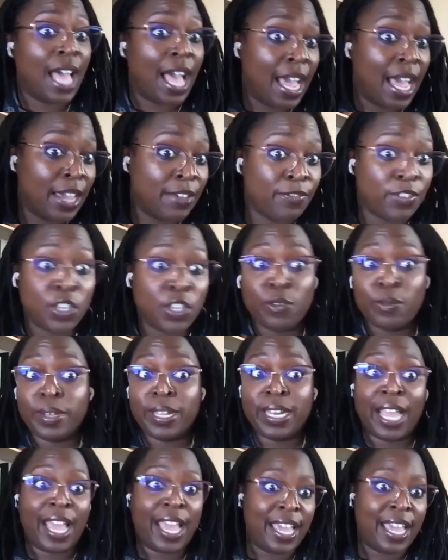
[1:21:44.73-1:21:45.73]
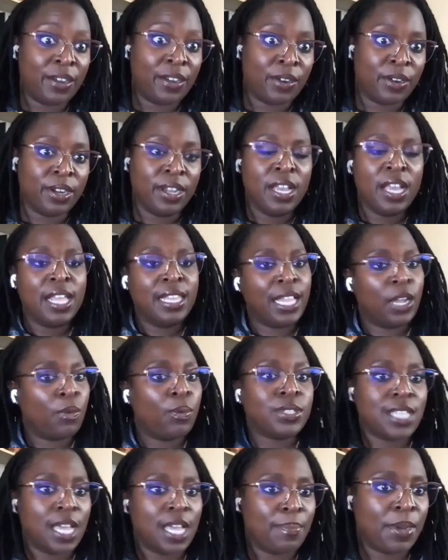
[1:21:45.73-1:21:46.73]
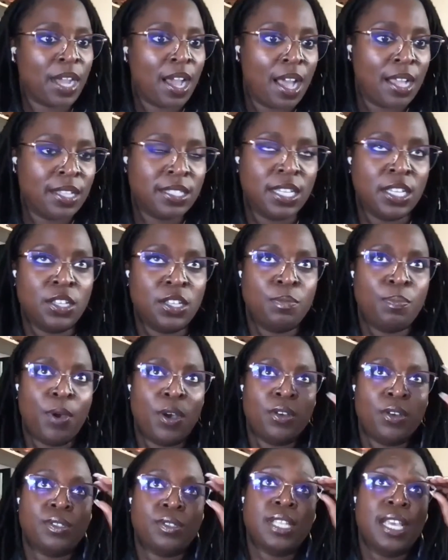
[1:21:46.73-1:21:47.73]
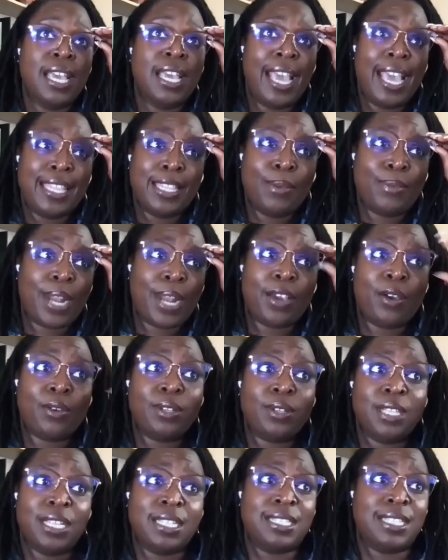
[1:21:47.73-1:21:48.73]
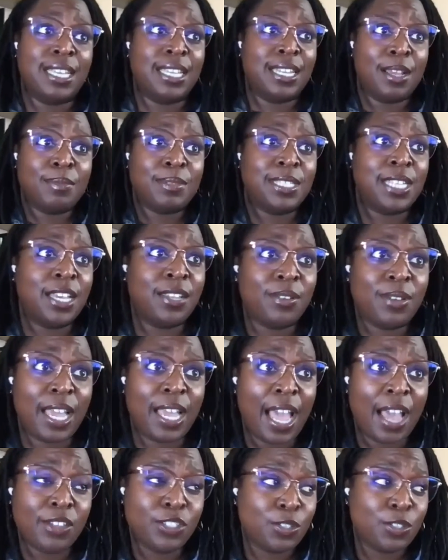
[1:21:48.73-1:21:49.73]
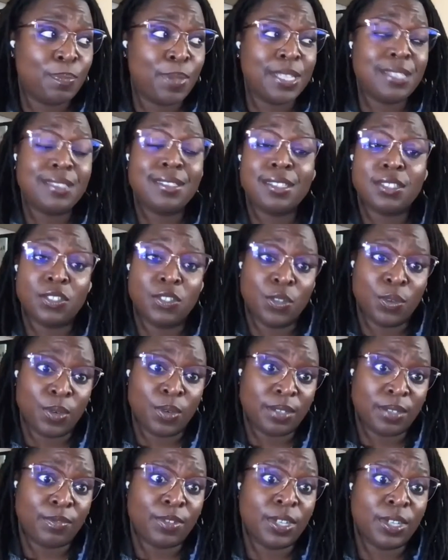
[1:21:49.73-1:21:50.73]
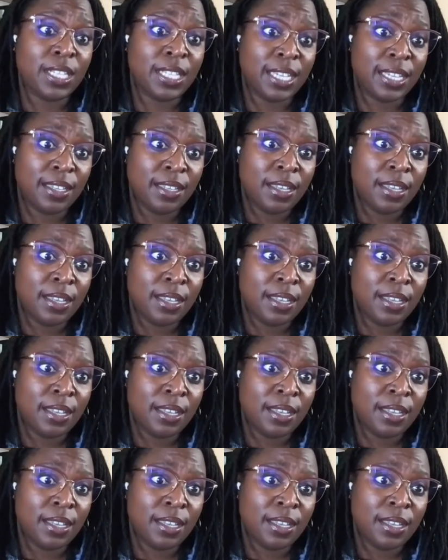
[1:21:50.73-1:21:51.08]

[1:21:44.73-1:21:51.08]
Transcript: live Q&A or like what type of content you post. And then when I go to LinkedIn, I'm saying, okay, how's your business doing? Really?